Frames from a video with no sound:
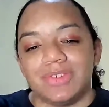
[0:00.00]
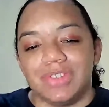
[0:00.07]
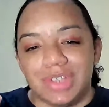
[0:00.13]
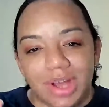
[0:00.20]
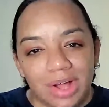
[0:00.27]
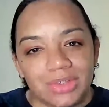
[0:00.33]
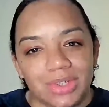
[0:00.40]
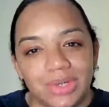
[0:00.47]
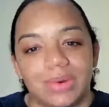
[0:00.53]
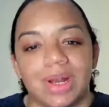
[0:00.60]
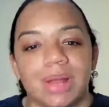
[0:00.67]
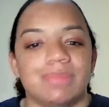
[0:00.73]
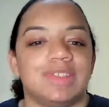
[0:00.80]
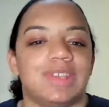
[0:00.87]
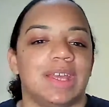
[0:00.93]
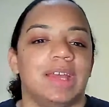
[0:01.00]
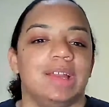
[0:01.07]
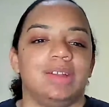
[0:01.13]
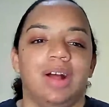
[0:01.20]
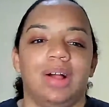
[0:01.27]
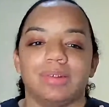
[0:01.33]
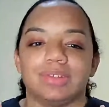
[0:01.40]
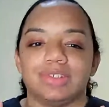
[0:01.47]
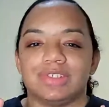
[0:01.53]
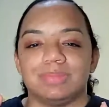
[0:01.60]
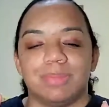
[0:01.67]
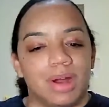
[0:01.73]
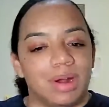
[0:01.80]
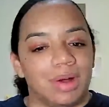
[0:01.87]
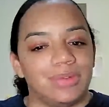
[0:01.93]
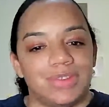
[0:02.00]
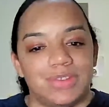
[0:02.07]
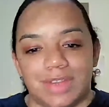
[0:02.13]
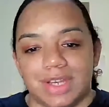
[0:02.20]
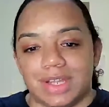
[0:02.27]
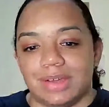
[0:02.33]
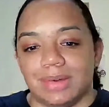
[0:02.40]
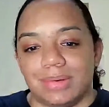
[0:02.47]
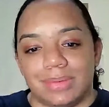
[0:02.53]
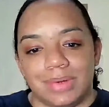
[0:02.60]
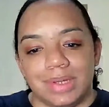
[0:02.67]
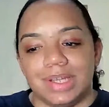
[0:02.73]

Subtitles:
Y'all know what I'm saying. Y'all are smart on this video.